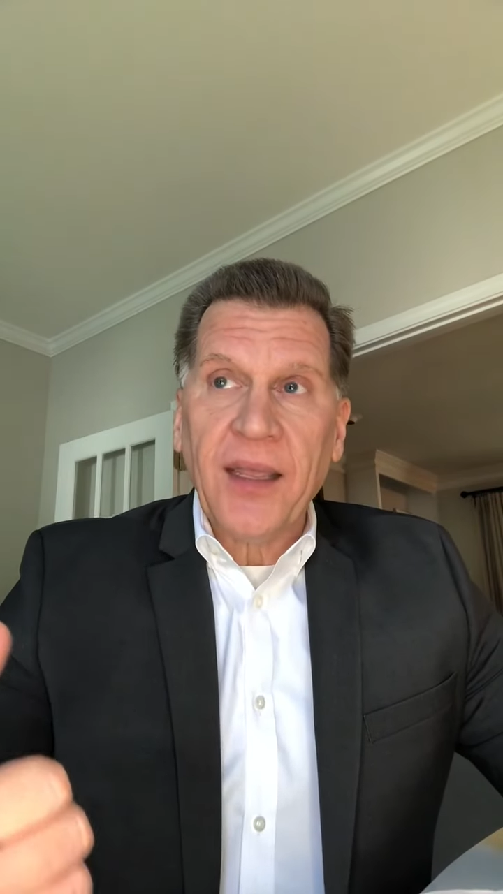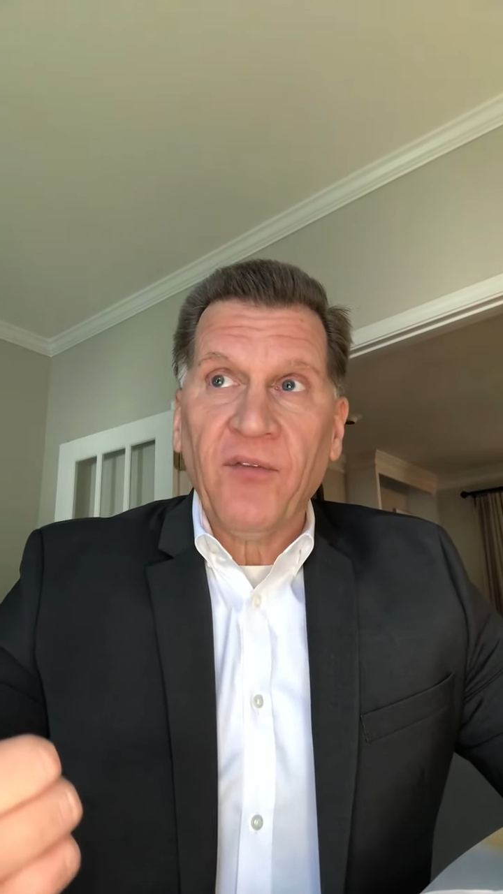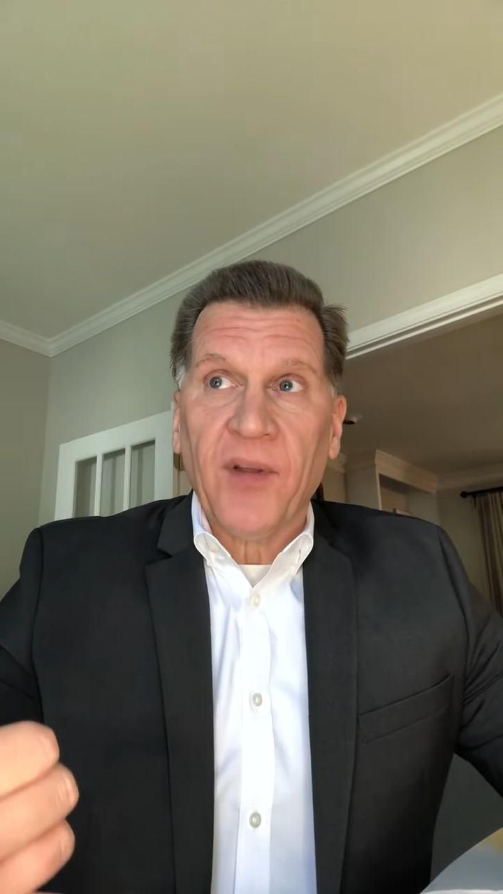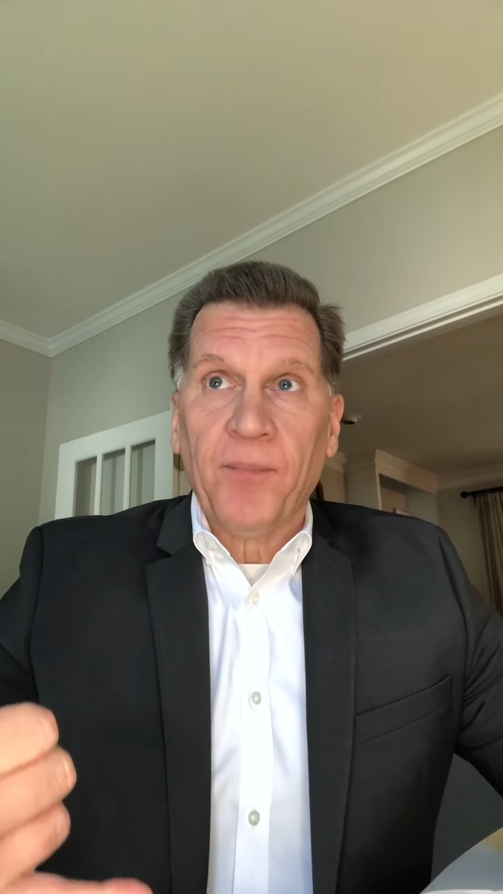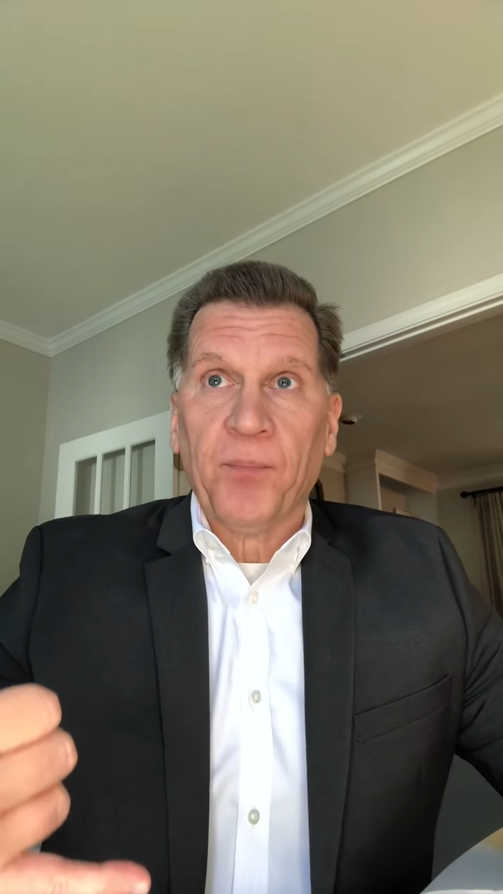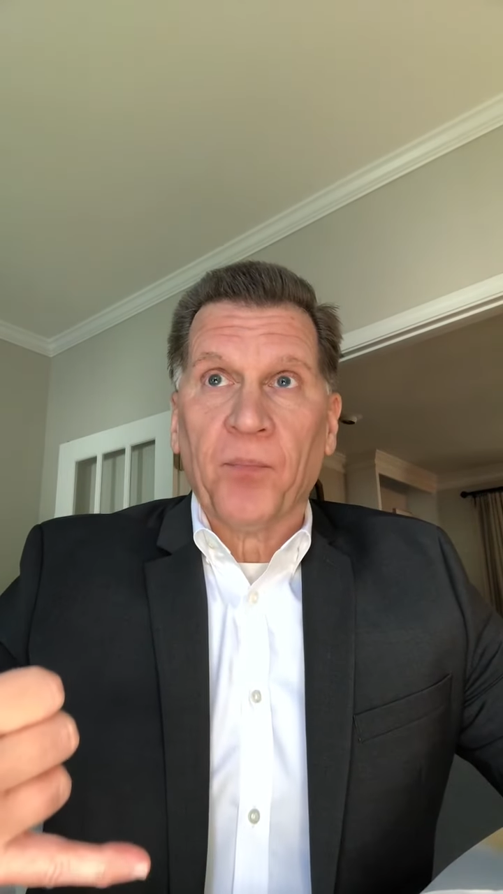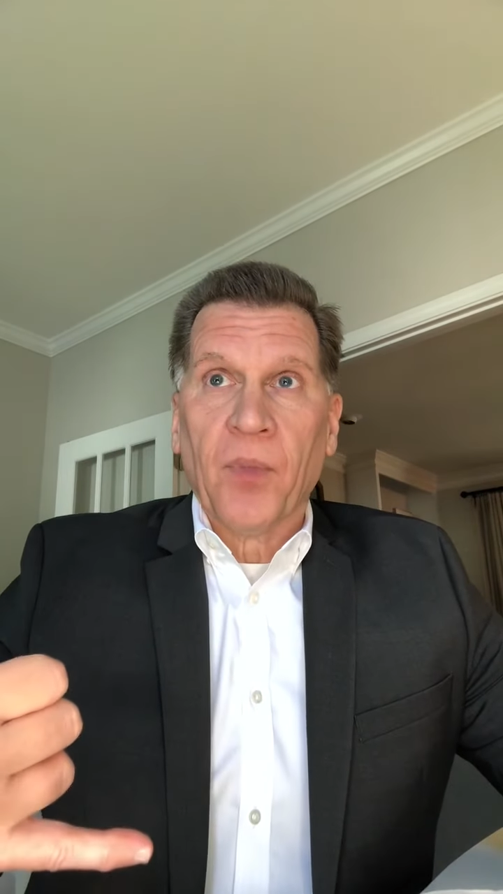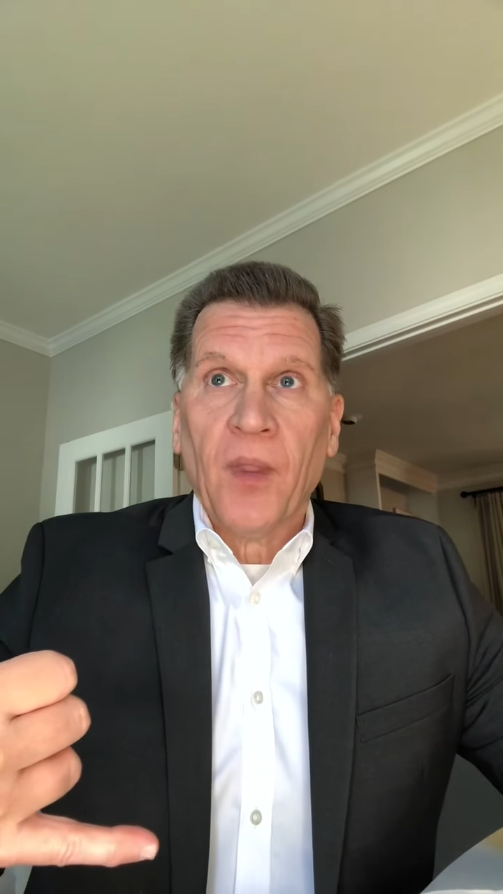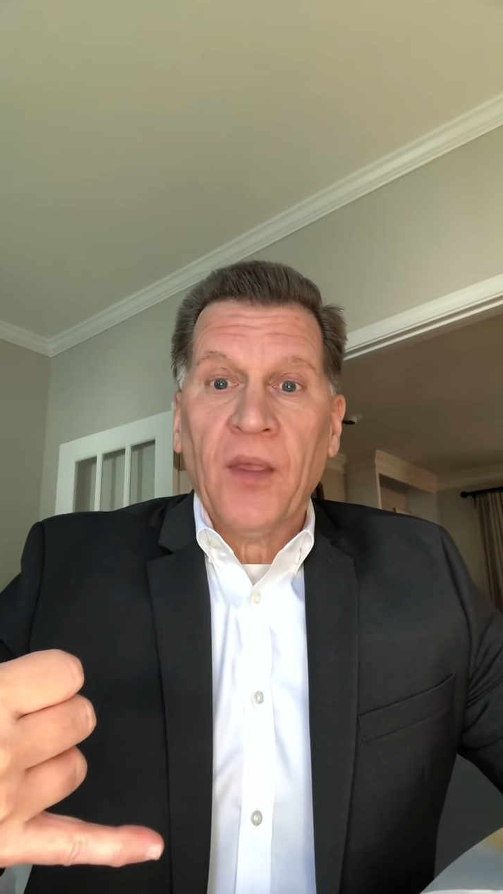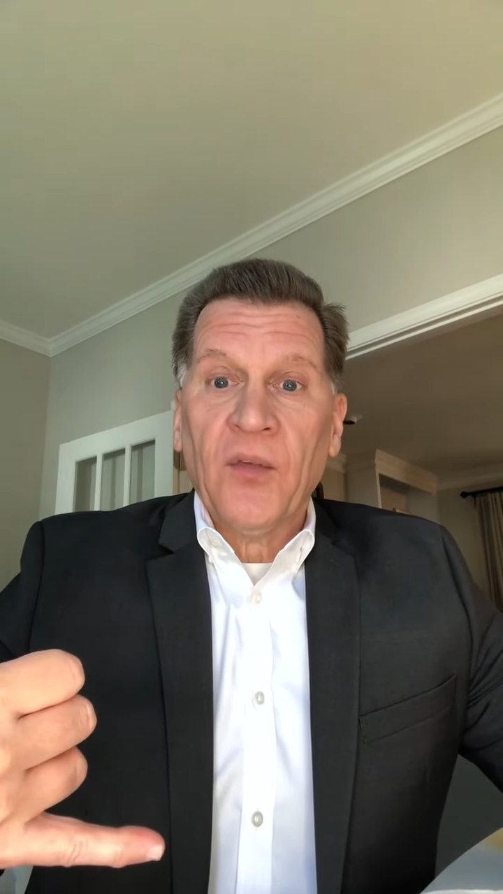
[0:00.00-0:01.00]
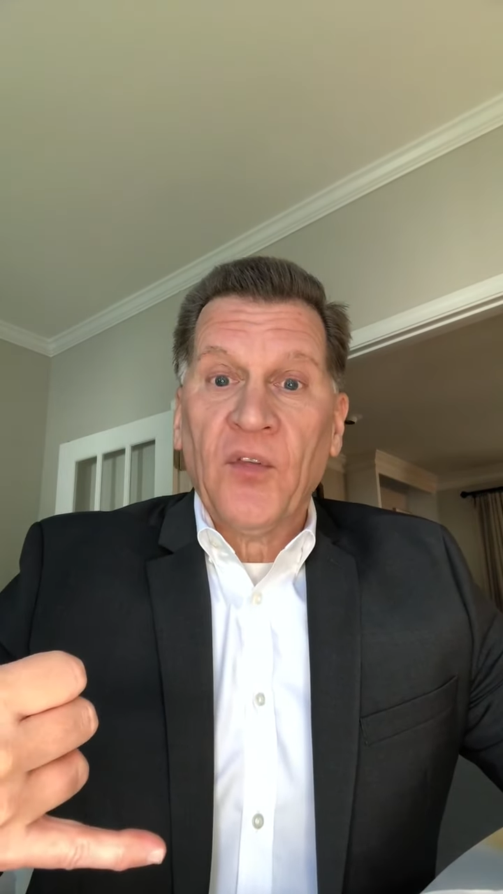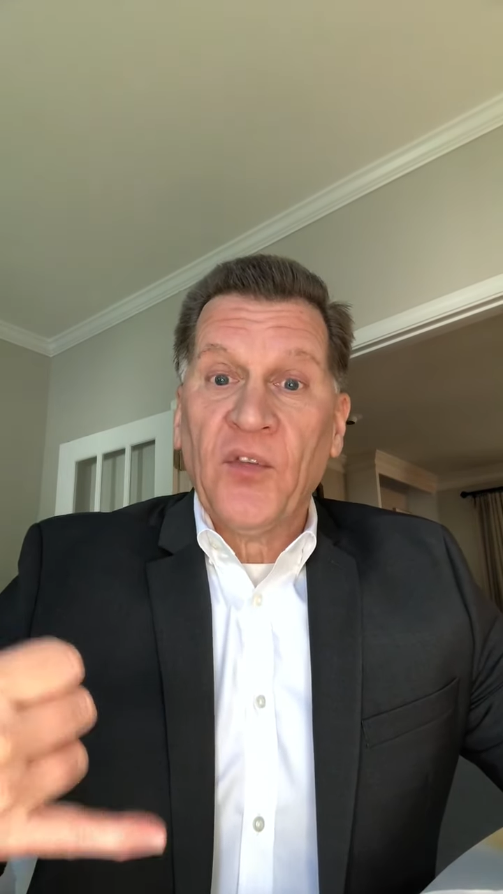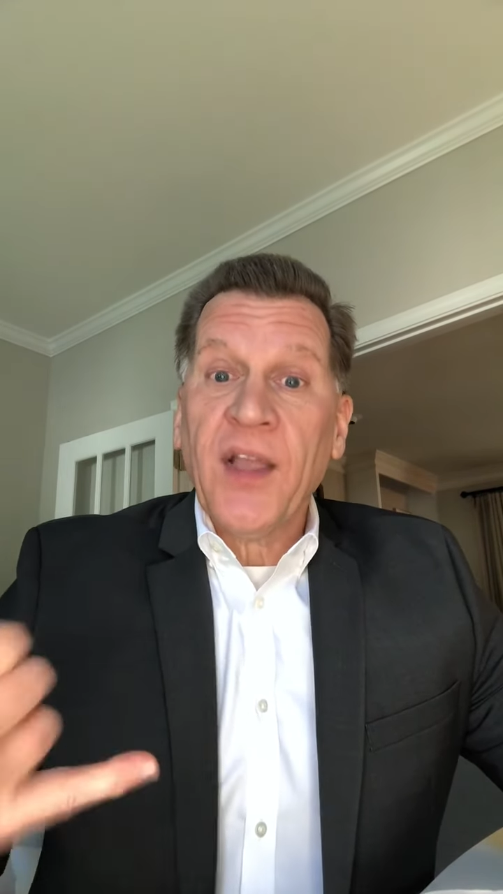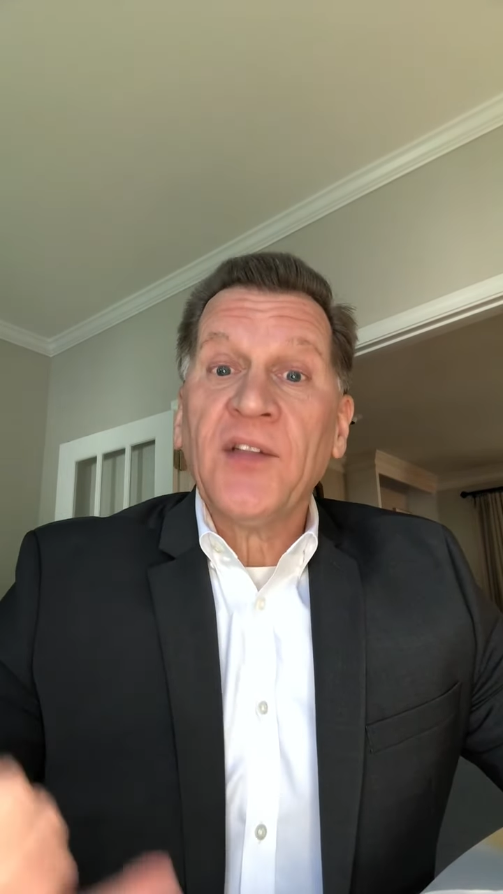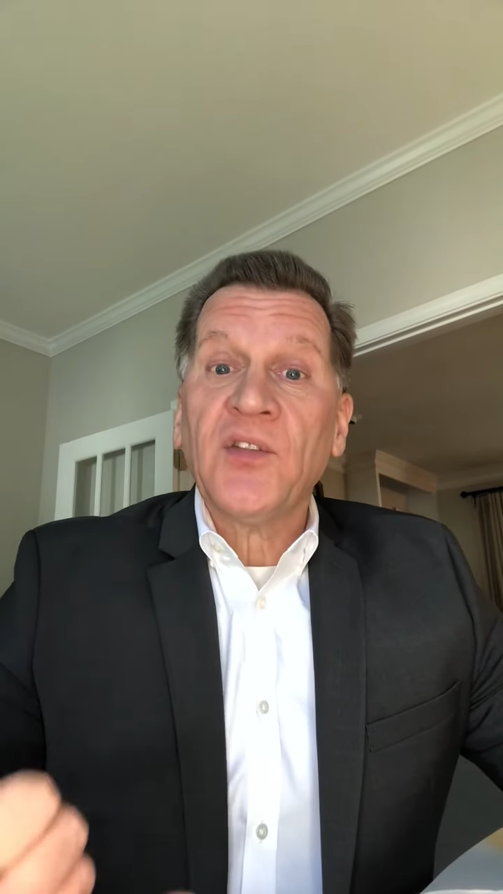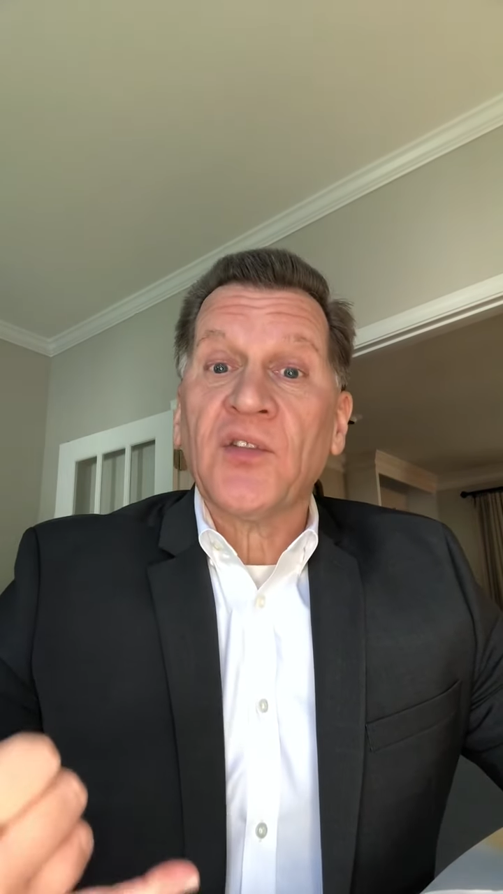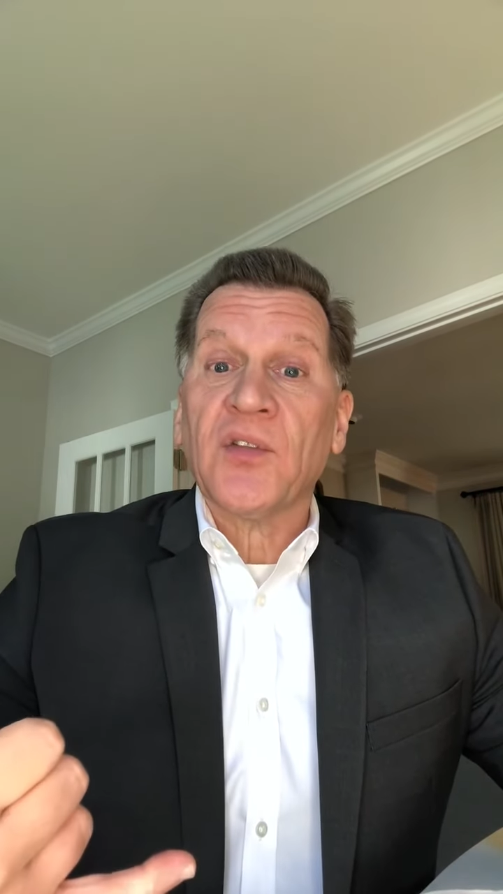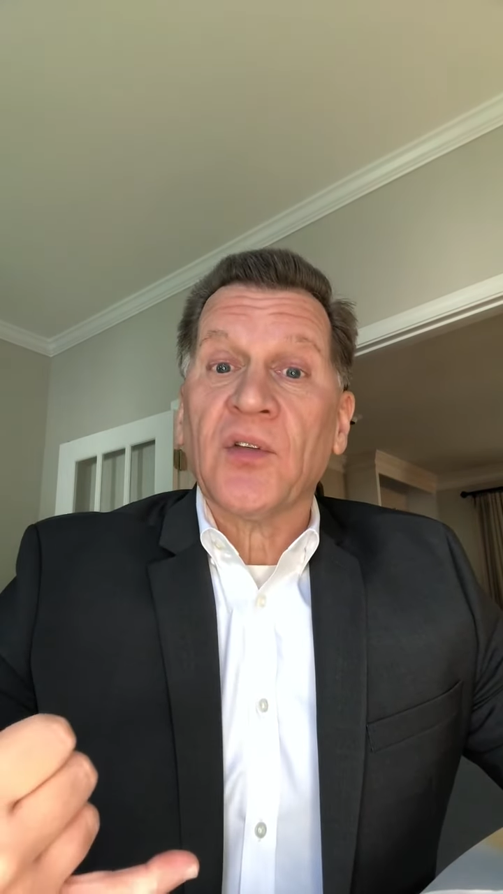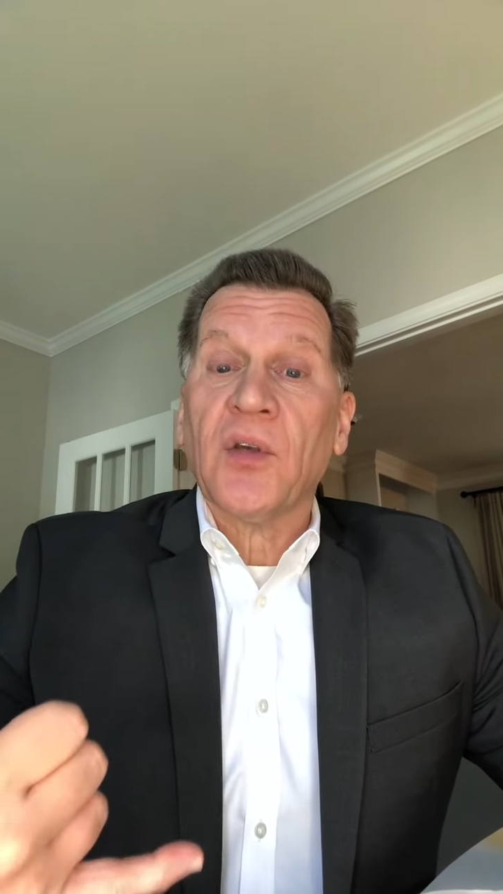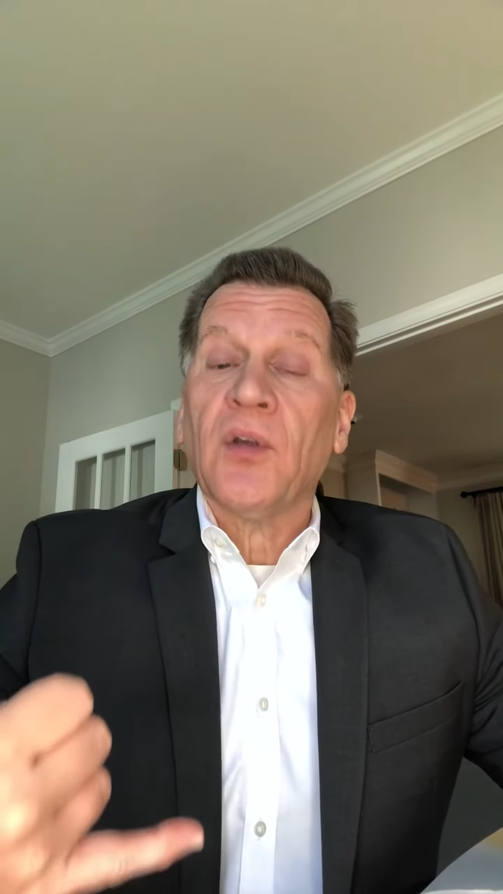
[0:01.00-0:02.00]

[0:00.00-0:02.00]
even since